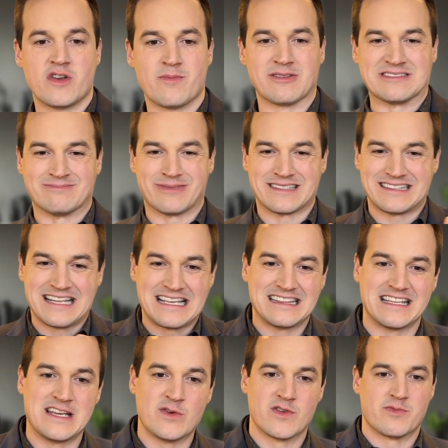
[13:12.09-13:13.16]
But, but
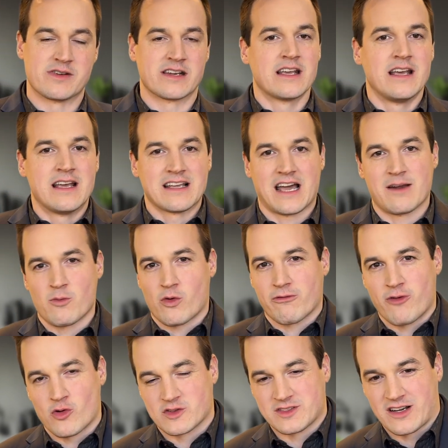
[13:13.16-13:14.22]
lately, we've been kind of more
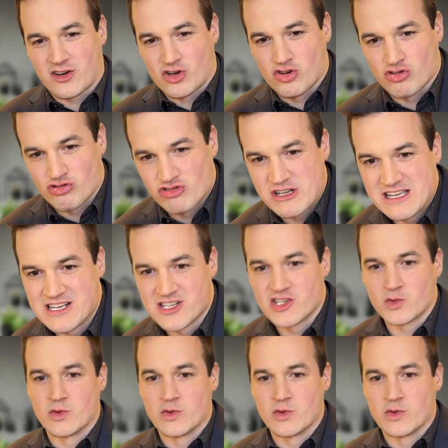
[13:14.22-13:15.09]
focused on our careers.